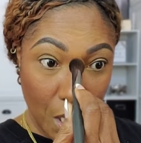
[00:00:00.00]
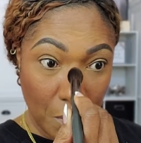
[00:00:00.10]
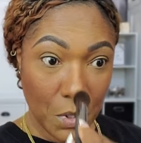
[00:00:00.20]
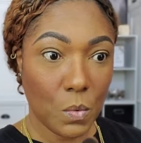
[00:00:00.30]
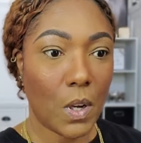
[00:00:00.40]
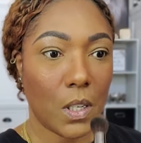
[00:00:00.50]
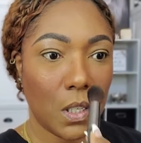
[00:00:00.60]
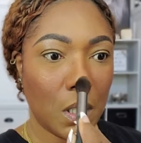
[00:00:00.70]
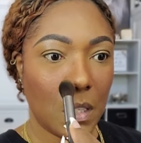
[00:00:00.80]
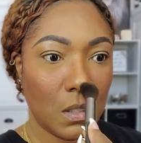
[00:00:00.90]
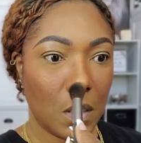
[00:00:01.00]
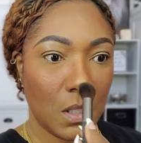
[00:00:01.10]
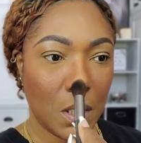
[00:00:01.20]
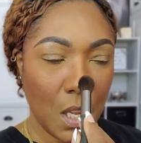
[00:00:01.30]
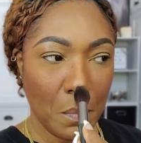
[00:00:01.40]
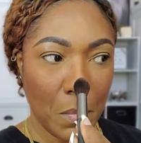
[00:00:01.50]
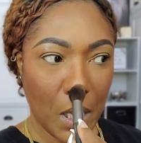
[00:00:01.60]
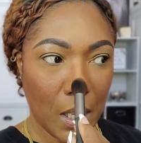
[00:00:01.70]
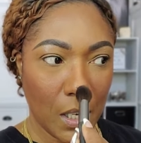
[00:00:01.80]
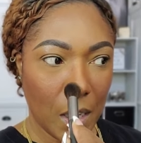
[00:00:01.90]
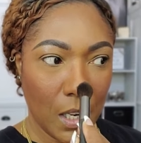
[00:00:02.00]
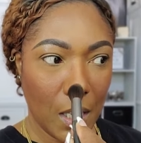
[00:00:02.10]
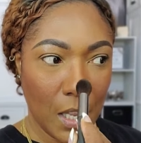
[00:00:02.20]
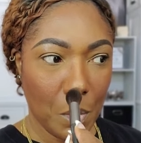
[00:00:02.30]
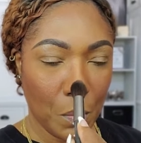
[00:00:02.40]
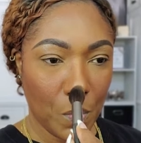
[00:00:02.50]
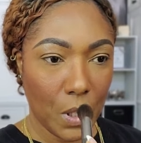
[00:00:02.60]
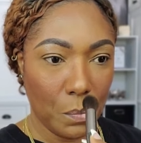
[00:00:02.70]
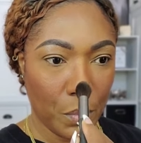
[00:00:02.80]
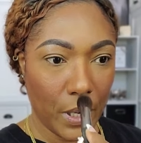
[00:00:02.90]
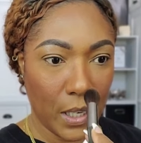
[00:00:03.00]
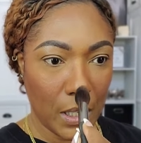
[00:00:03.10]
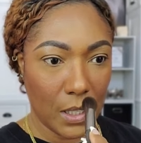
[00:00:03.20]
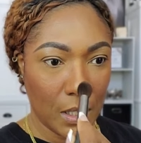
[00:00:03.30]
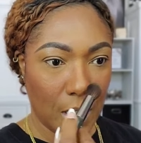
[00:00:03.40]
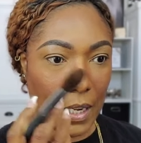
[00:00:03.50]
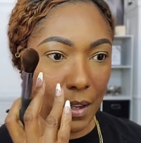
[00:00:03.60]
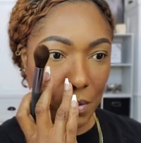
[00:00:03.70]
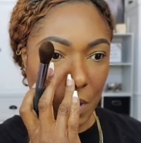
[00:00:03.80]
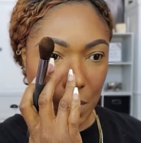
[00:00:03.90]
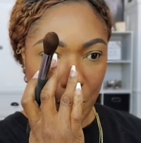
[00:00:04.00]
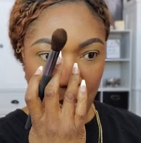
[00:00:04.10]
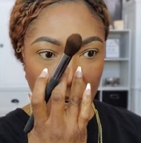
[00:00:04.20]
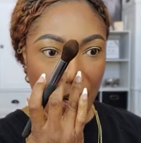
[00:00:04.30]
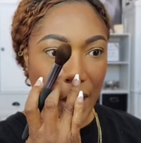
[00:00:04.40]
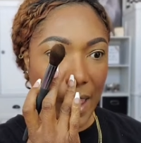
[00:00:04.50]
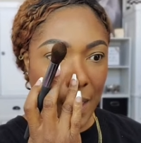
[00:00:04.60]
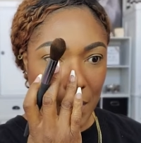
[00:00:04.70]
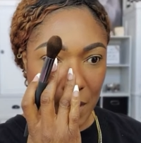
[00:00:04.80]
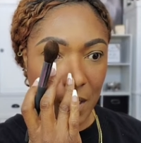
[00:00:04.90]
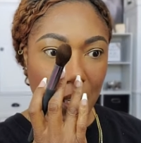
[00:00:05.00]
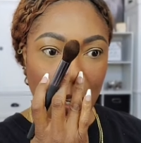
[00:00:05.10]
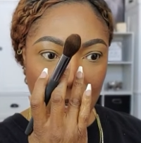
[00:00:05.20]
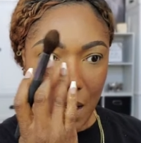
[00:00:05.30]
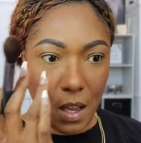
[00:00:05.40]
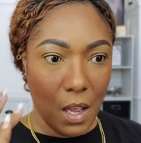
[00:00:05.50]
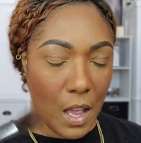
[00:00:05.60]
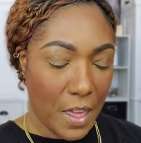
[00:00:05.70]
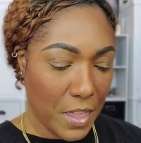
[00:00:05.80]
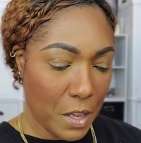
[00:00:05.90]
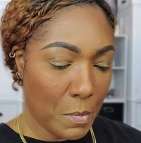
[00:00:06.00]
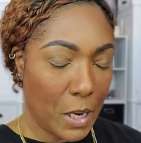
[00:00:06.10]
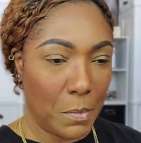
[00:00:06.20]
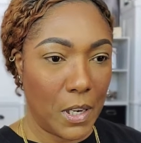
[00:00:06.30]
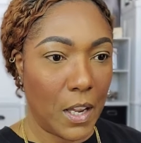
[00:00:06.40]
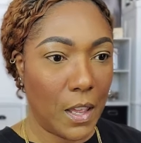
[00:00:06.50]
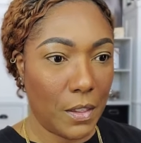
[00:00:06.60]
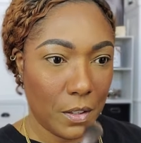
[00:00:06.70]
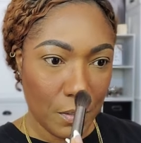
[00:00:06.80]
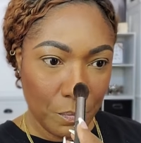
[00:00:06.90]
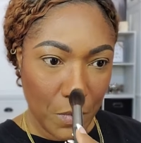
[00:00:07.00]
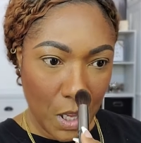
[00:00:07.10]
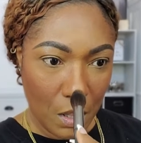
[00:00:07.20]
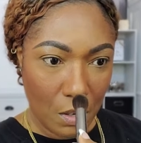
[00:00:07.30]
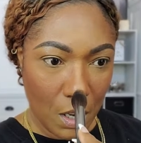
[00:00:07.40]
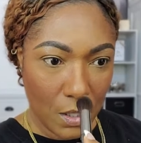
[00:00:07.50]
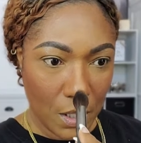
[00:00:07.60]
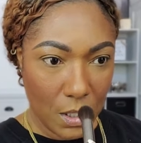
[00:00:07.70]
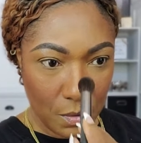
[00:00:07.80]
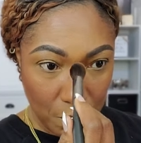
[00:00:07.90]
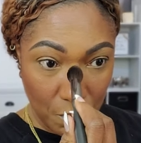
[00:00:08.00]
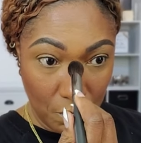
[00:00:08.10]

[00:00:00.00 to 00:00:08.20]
I was watching somebody and they were really breaking it down as far as I think it might have been Heather. Heather Austin.